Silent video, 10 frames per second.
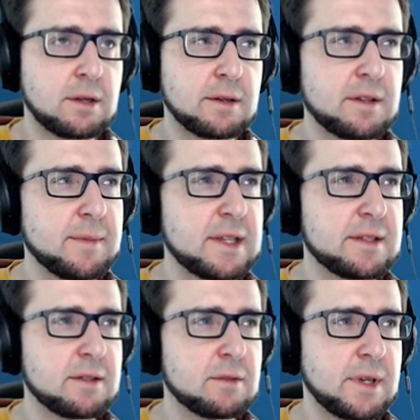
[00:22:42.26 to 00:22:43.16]
Doesn't make
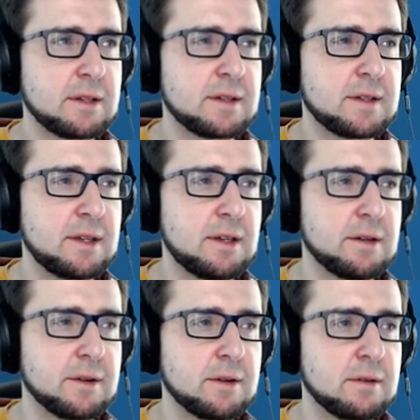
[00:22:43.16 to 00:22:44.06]
sense to make this
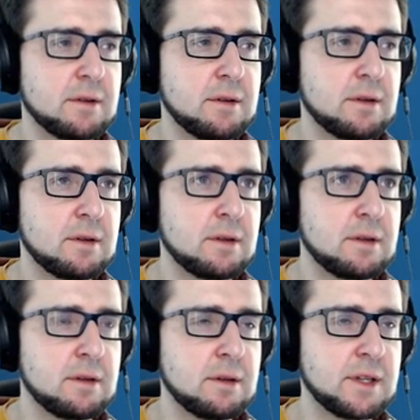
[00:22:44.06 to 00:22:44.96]
here though.
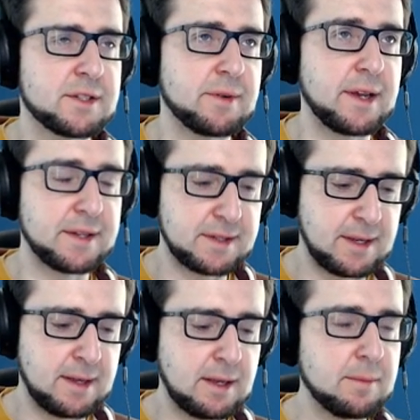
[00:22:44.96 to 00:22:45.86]
Let's try this.
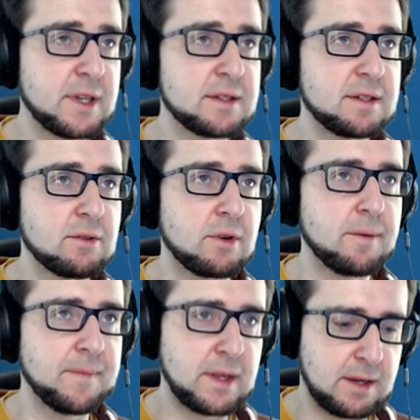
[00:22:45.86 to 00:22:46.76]
Mid zero,
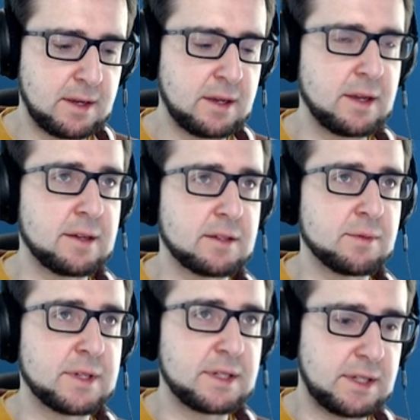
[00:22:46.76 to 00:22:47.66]
one
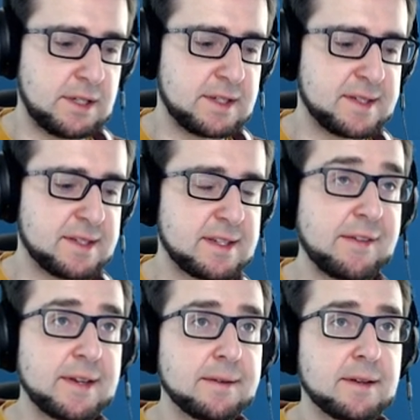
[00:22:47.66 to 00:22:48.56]

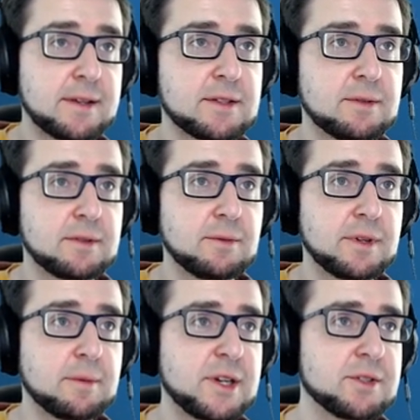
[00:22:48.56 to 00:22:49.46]
twenty-seven. So we're
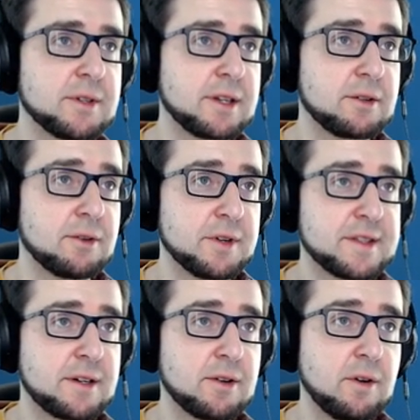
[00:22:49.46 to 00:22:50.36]
going to make sure that the
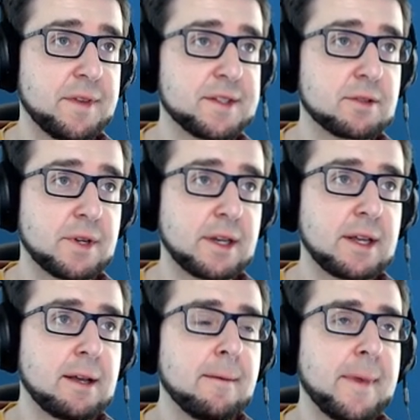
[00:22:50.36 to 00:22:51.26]
coordinates are on the screen.
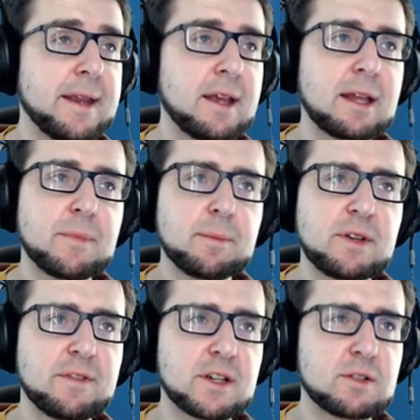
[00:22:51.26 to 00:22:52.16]
And again, mid
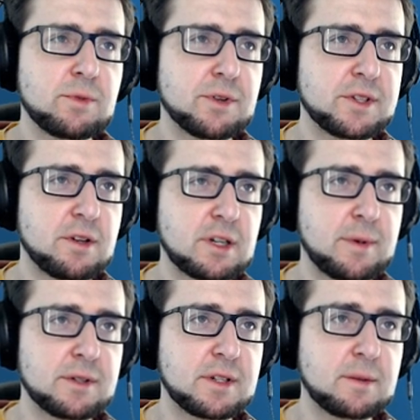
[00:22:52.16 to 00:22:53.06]
function, we already talked
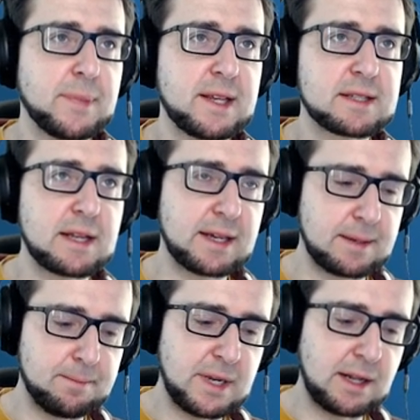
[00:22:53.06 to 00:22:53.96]
about it. It picks like a
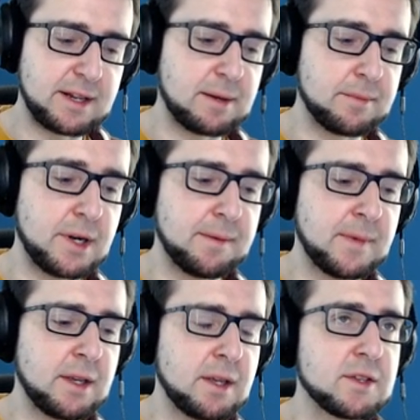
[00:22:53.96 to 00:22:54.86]
middle number.
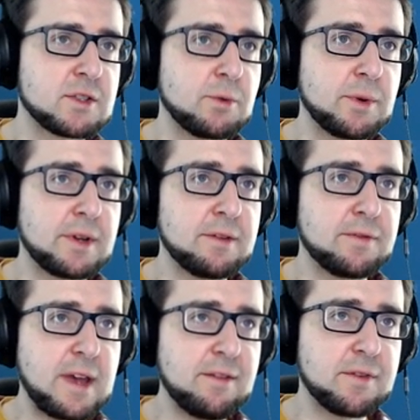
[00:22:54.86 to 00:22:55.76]
So
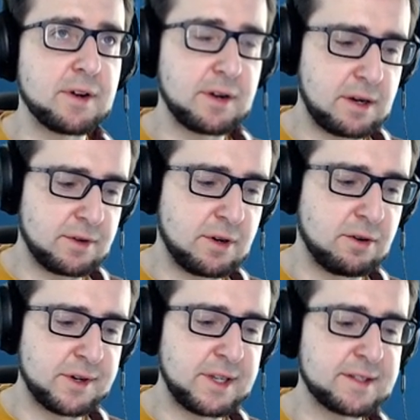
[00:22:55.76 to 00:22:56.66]
if ever our
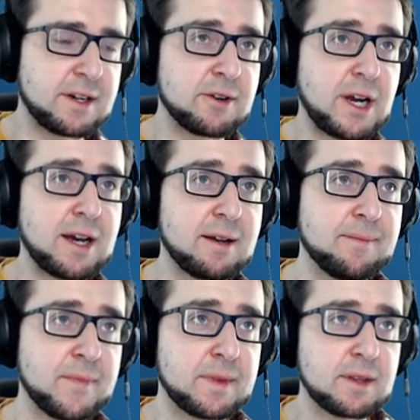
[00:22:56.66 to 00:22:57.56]
coordinates are
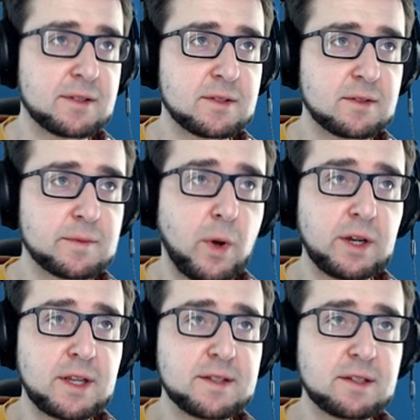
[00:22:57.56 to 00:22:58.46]
um,
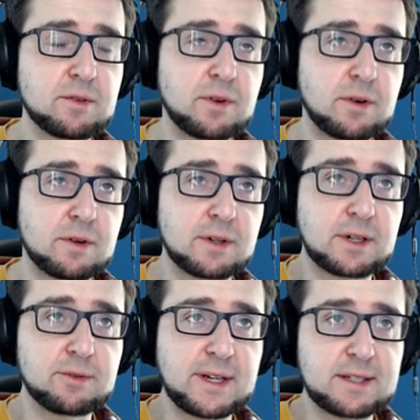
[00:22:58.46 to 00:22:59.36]
smaller than zero or
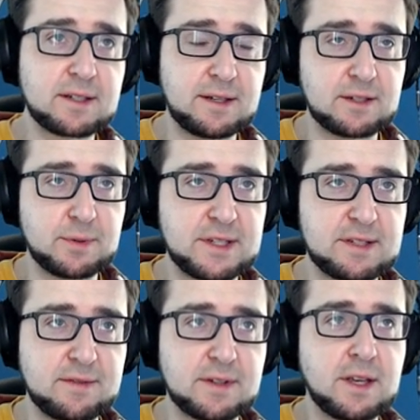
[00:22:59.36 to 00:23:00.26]
greater than one hundred
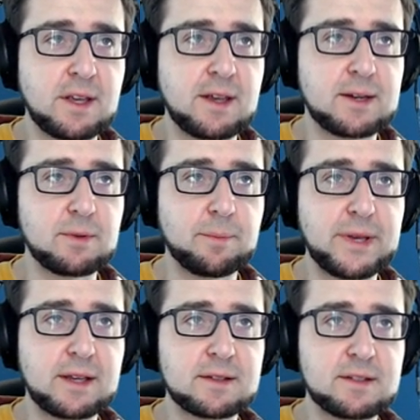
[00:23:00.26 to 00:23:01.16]
twenty-seven, it will
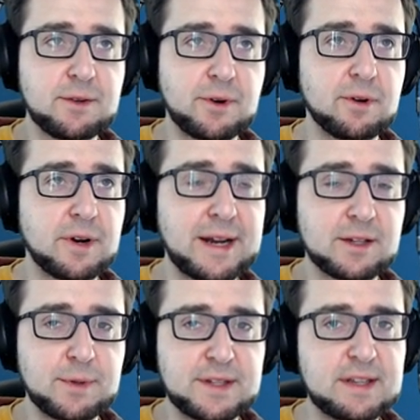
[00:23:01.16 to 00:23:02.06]
pick zero or one
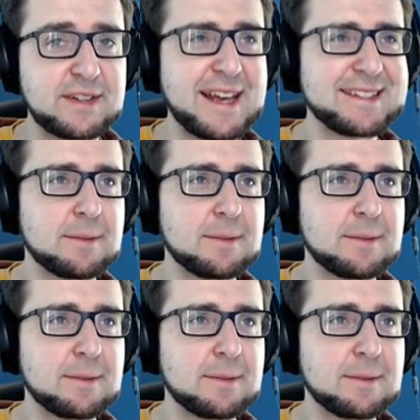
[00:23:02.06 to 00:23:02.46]
hundred twenty-seven as the